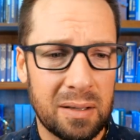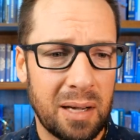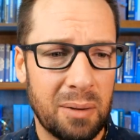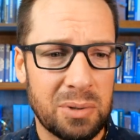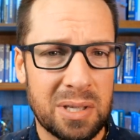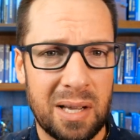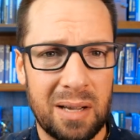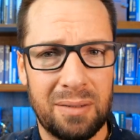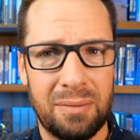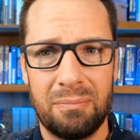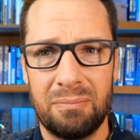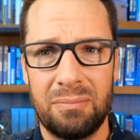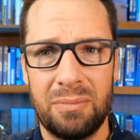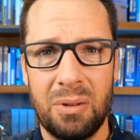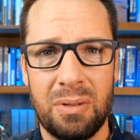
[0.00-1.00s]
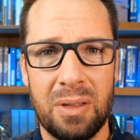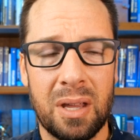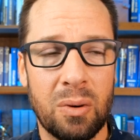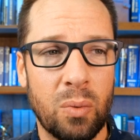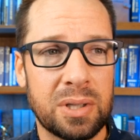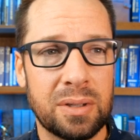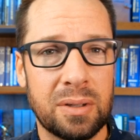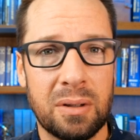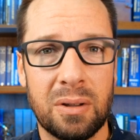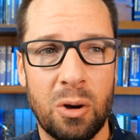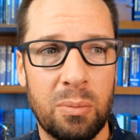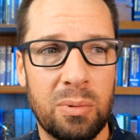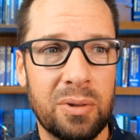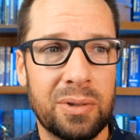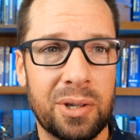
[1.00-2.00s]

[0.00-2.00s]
I was like, you think it wasn't global?